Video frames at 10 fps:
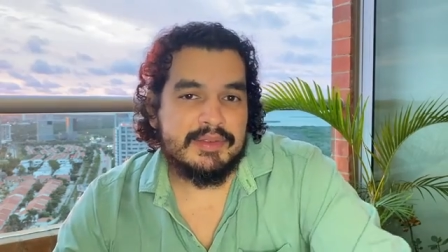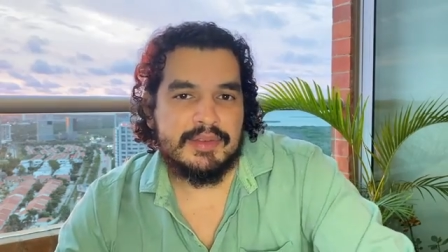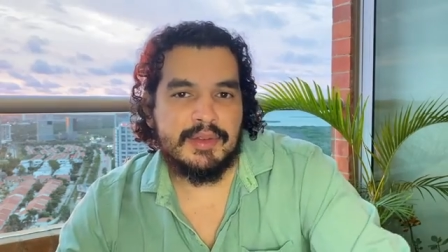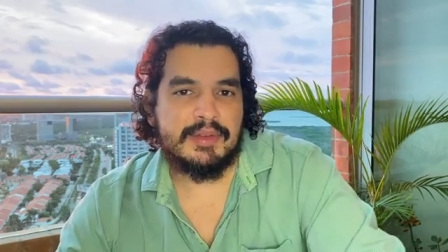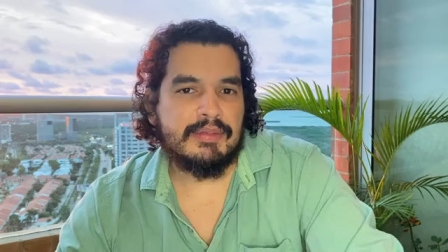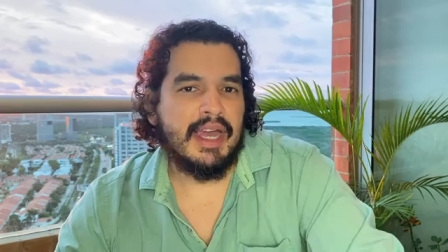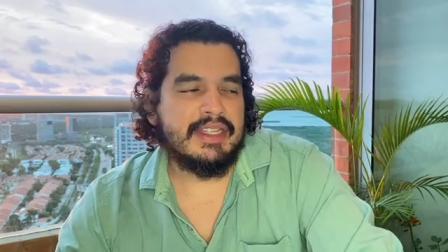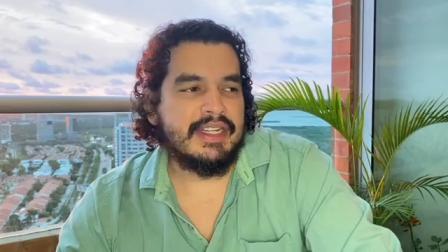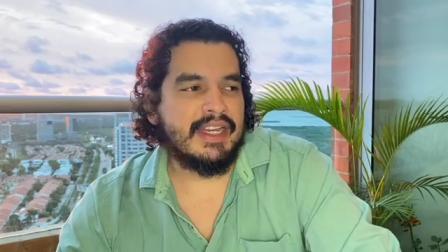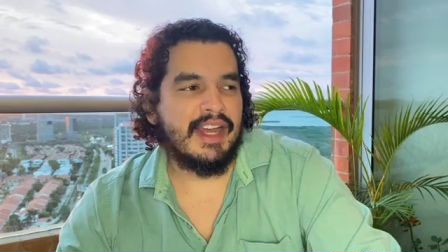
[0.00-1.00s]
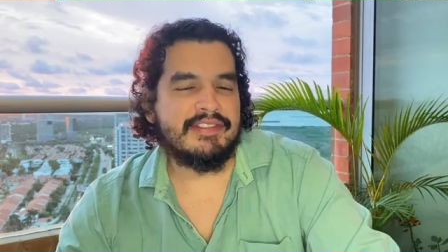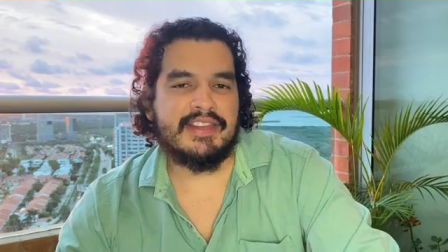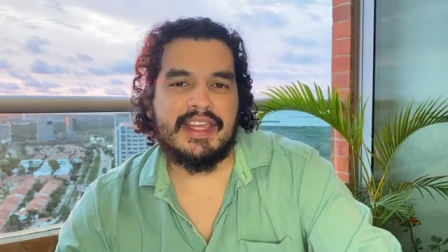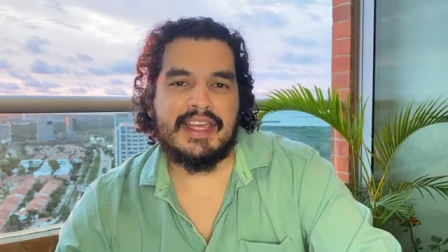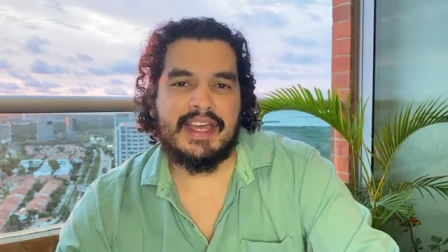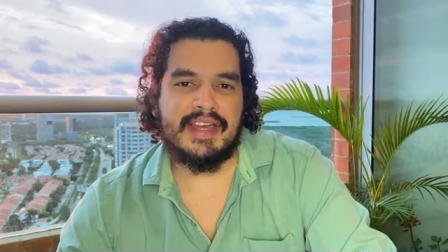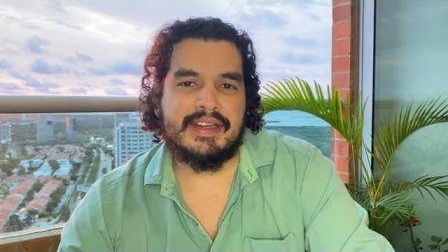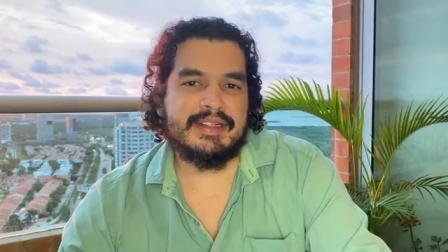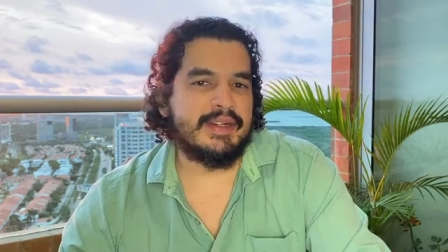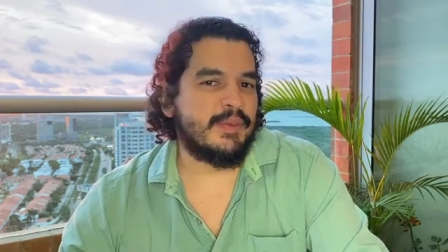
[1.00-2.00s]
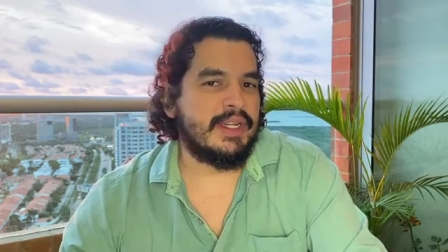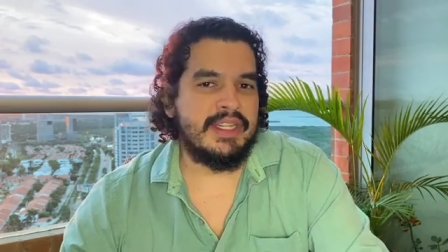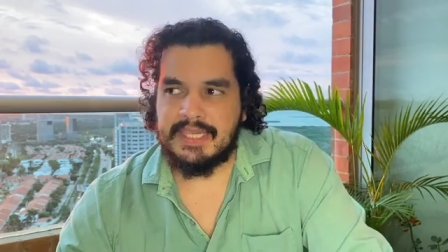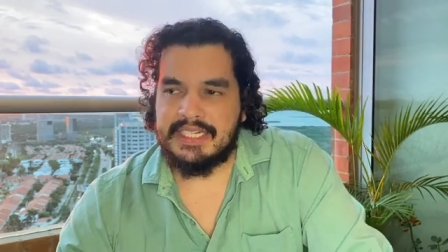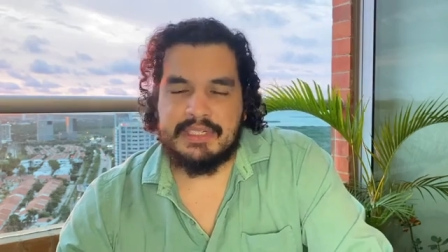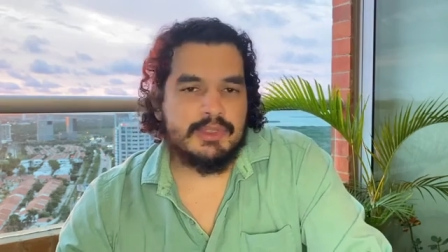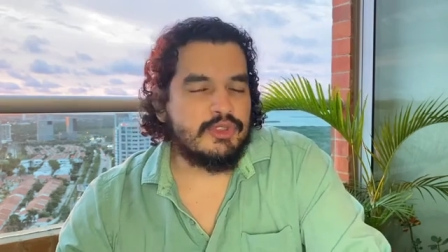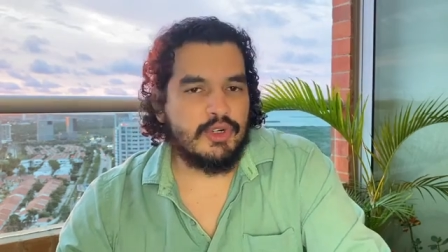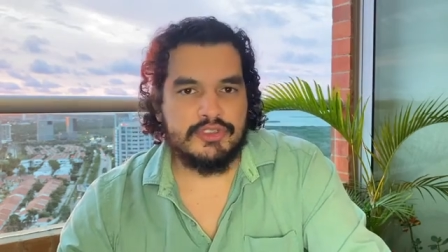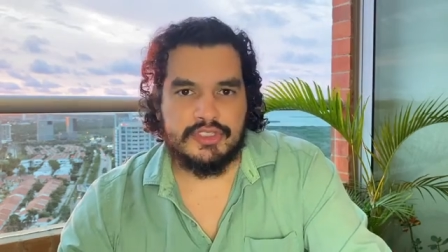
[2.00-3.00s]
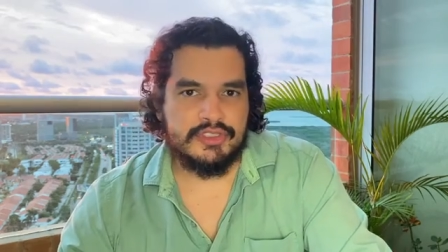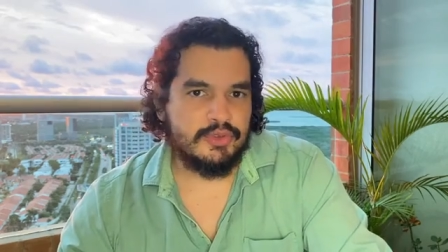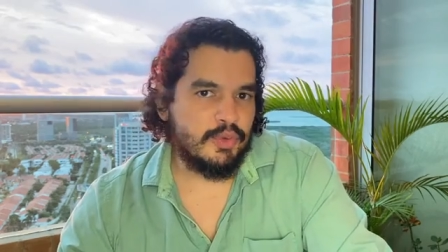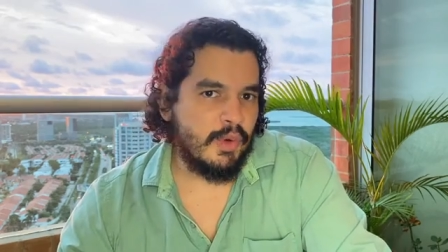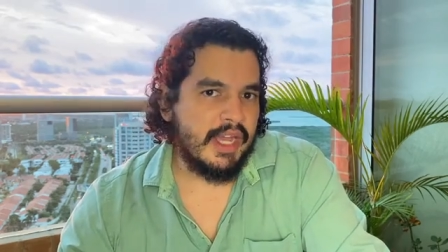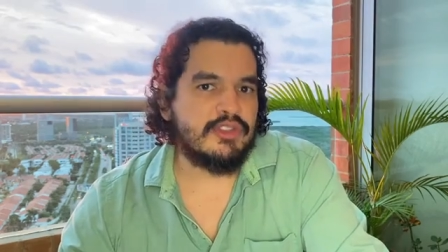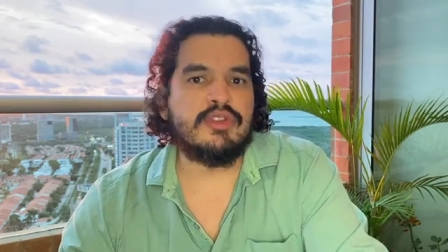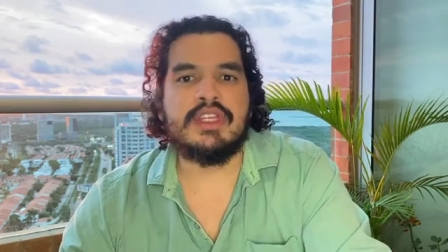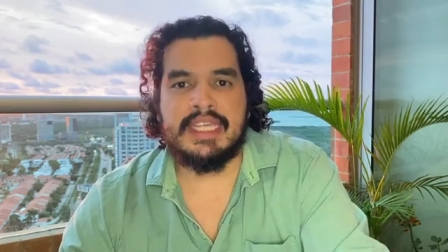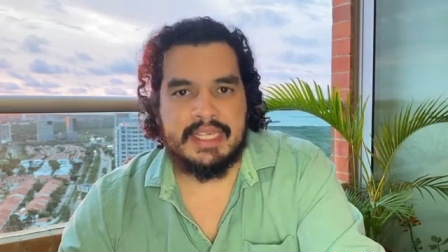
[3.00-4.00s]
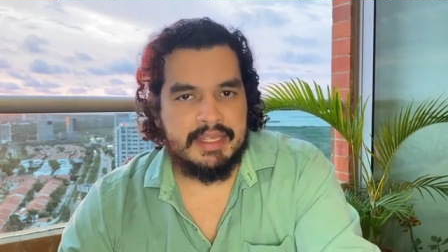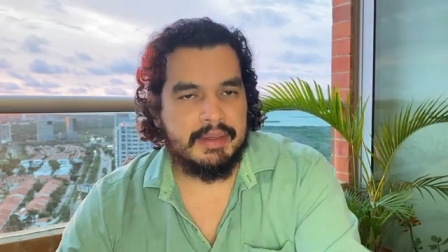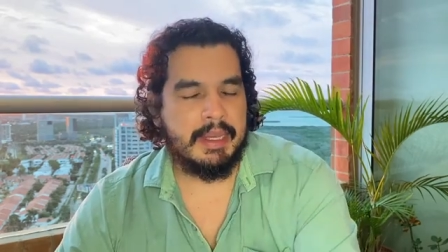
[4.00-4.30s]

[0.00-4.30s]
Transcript: So I didn't have like uh, really any resources to actually